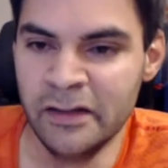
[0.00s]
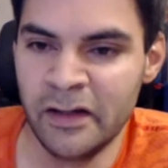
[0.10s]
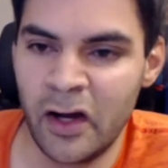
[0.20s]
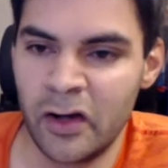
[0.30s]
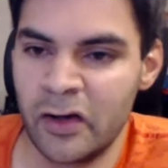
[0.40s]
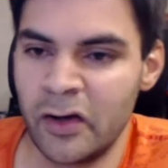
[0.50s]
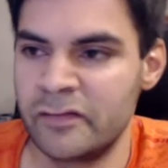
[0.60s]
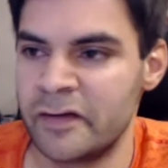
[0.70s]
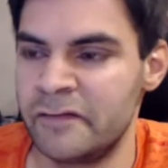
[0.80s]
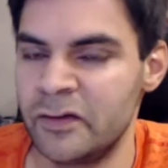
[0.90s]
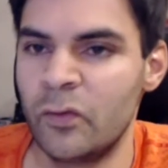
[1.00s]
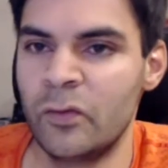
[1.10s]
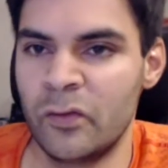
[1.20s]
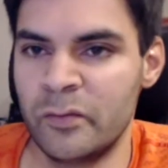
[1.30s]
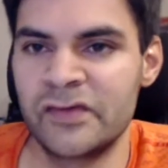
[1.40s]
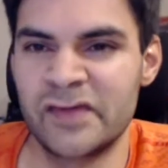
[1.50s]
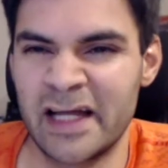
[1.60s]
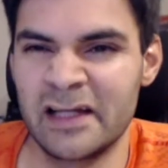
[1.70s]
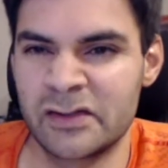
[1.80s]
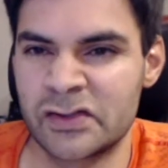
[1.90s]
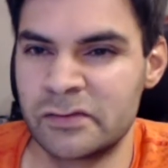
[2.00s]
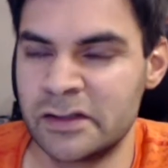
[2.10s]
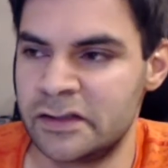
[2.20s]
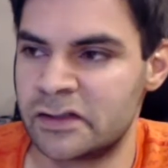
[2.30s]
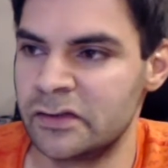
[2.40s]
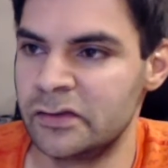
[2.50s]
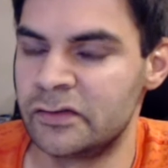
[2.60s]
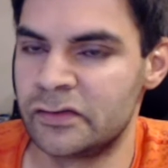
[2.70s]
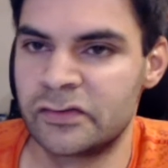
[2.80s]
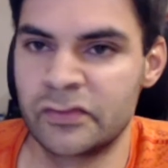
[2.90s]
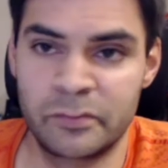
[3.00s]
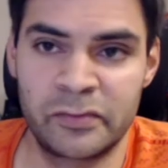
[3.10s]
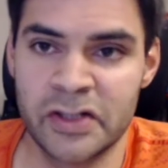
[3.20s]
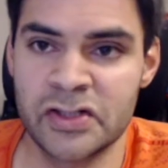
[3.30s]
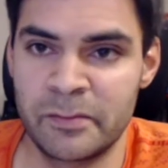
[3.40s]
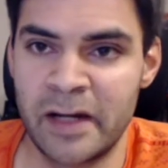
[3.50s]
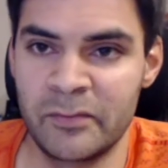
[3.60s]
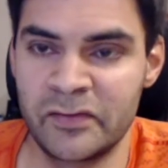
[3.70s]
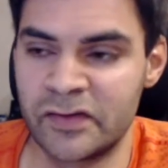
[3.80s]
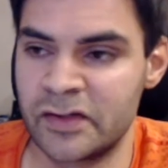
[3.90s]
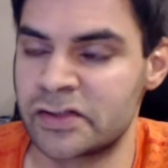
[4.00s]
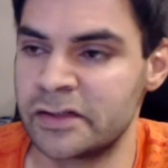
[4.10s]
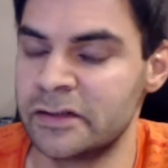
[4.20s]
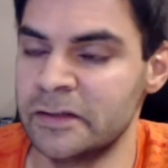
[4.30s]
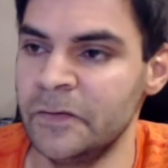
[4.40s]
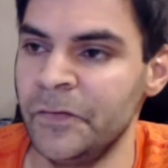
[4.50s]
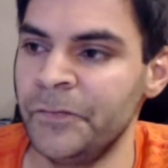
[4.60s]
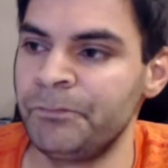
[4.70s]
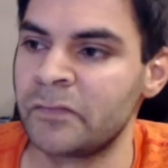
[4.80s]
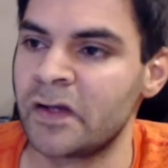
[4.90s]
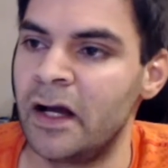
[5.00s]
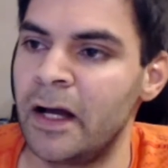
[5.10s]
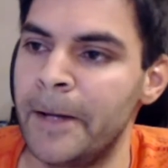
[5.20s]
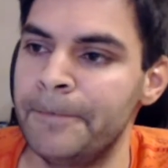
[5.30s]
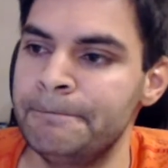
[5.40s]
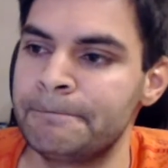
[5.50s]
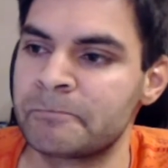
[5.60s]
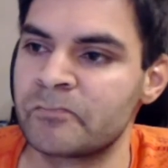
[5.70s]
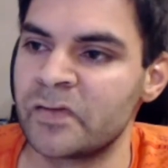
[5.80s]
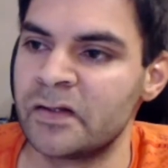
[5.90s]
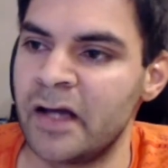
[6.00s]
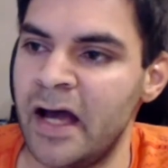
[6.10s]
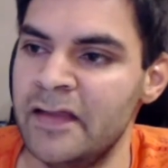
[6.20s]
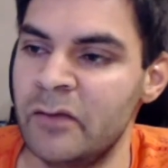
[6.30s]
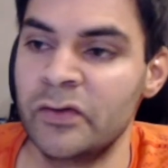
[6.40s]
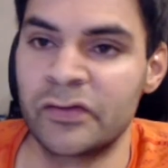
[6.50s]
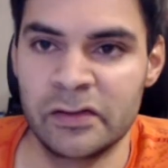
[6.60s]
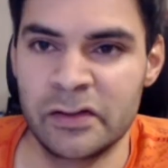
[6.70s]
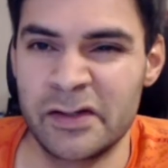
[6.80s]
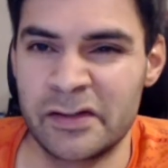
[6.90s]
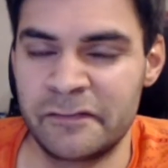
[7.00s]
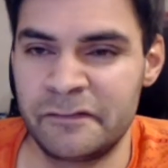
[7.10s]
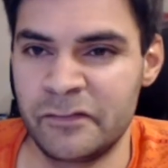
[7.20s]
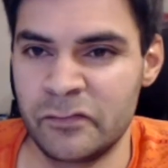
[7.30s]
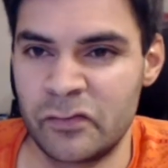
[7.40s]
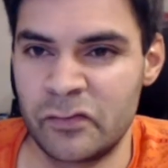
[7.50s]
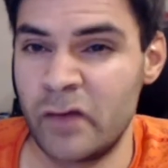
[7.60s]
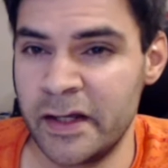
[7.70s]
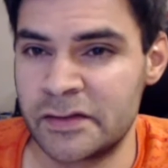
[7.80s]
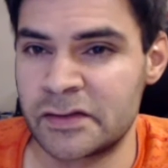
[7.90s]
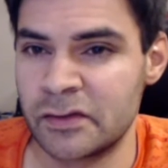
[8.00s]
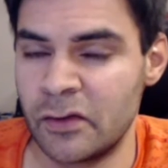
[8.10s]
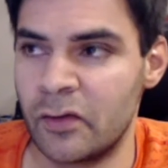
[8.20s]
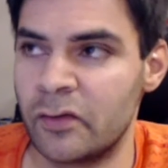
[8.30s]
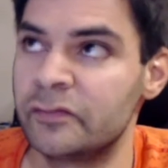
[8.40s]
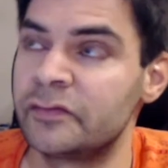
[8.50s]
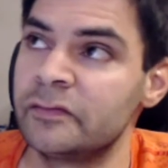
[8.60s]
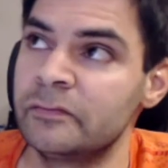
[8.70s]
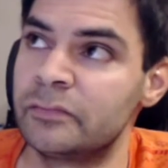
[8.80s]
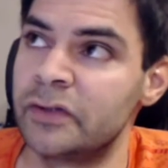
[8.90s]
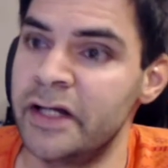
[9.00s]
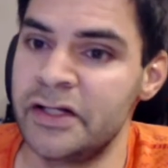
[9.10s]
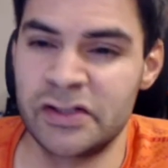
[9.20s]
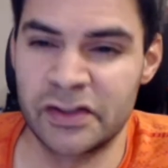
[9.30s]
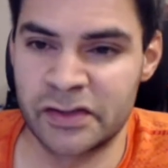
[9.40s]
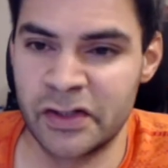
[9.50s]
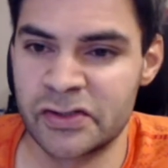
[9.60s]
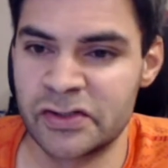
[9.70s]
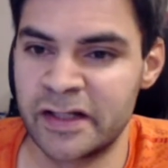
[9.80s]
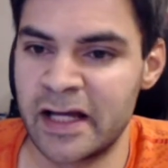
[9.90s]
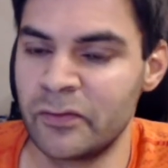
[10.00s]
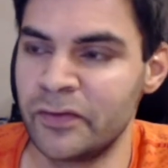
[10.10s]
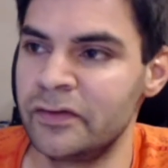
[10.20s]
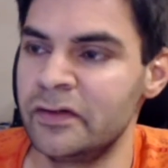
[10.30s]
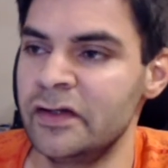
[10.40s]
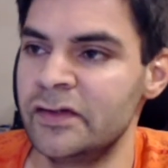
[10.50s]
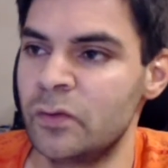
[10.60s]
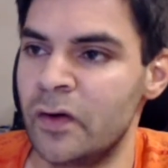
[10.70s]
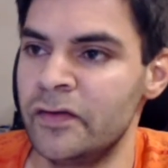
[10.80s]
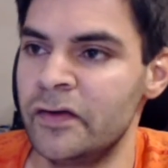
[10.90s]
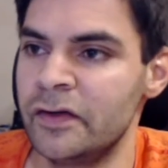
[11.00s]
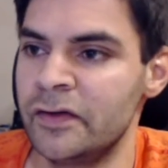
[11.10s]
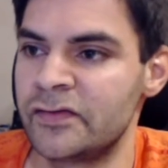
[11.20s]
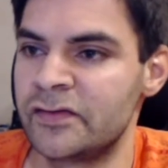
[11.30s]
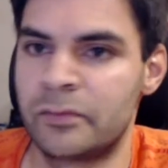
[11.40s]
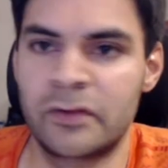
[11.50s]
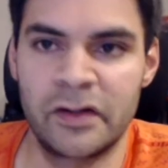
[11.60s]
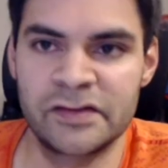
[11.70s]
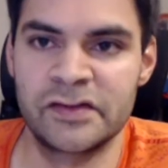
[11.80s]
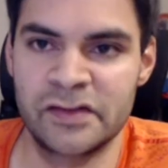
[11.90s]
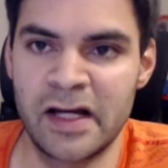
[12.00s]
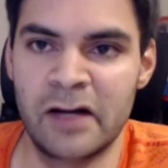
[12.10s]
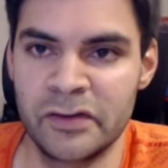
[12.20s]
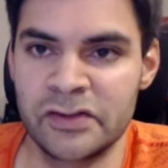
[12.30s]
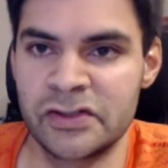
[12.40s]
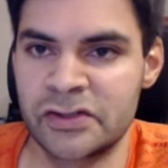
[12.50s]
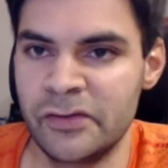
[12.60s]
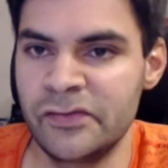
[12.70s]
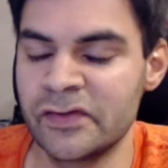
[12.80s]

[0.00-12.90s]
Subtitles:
over their feet, almost analogous really to sort of pressure maps essentially. And then we also look at the rates of pronation excursion, and that one is one that has surprised us in how much it shows.